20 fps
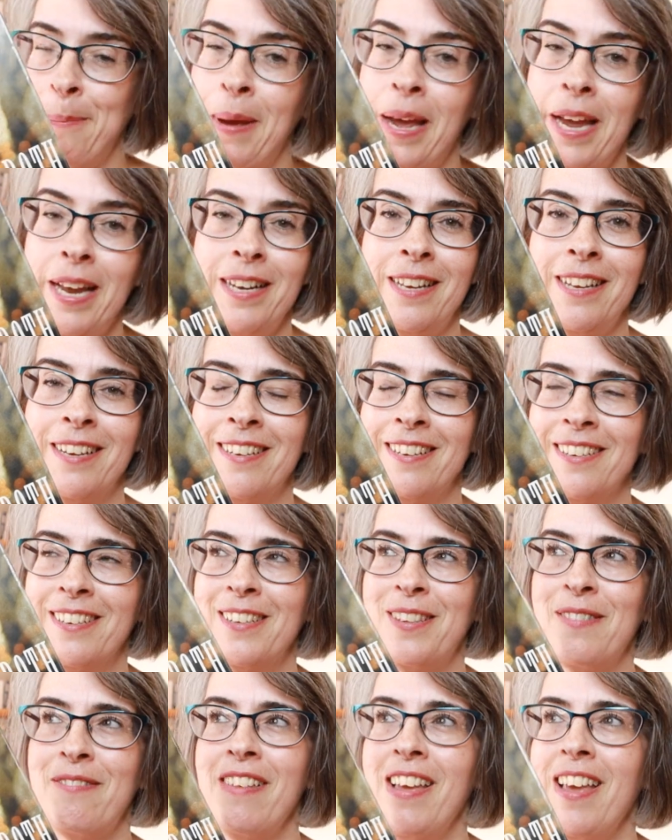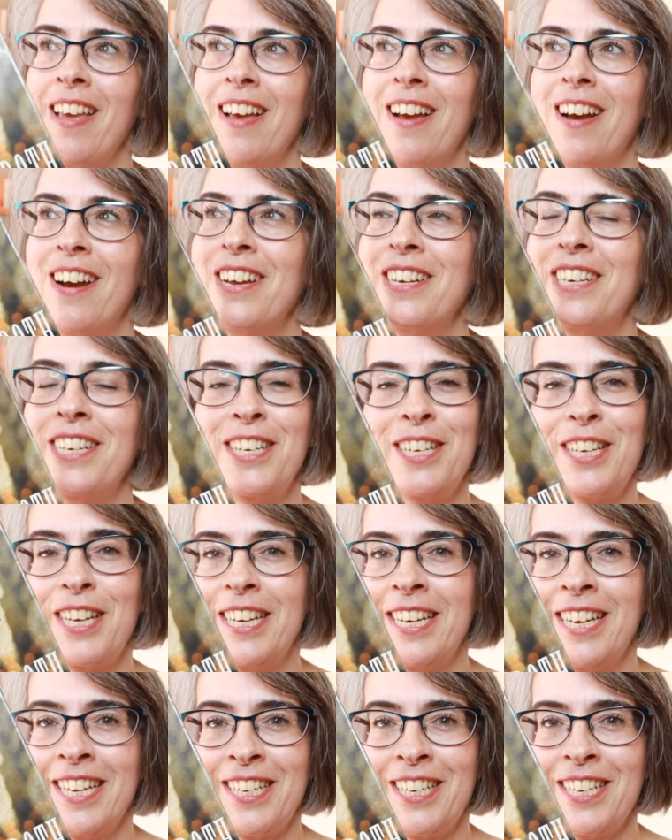man, I didn't
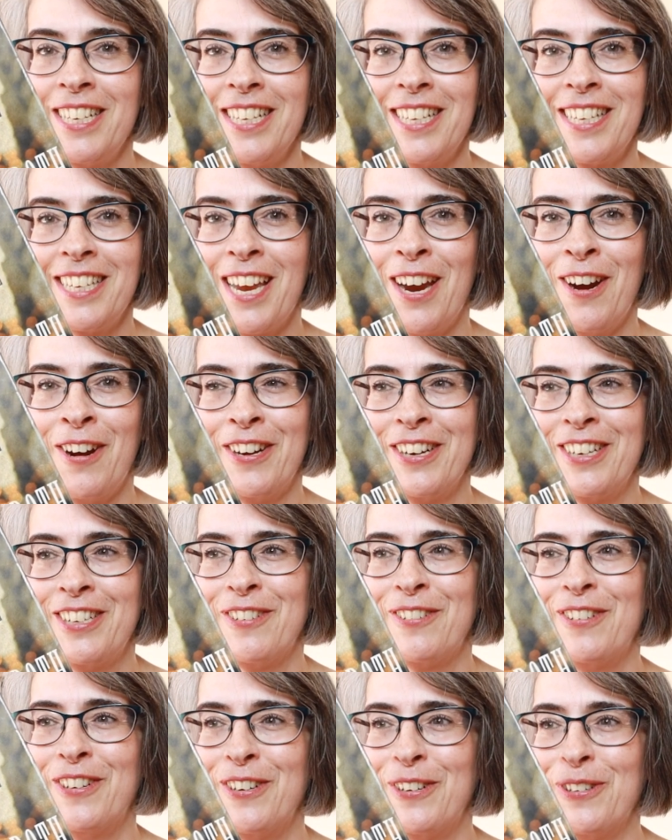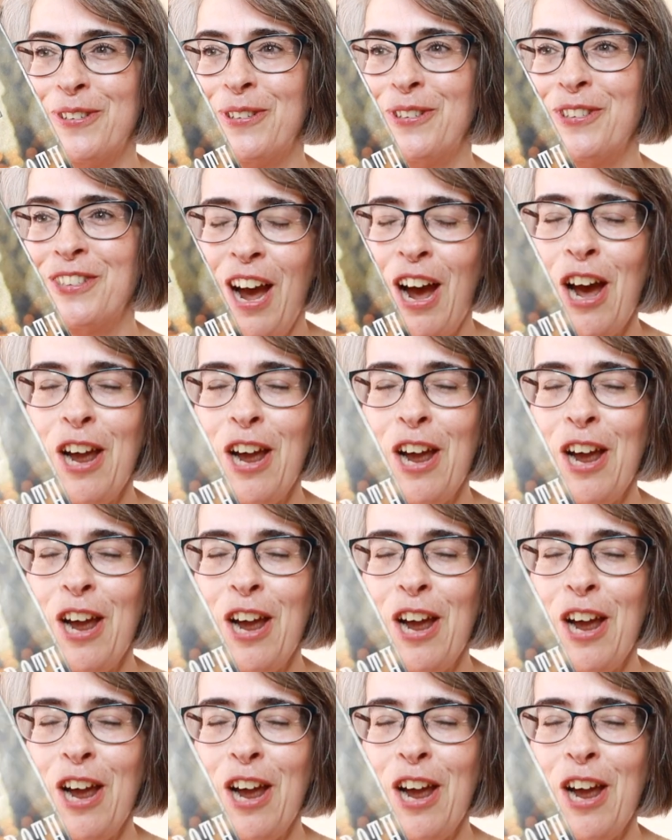connect to this character at all.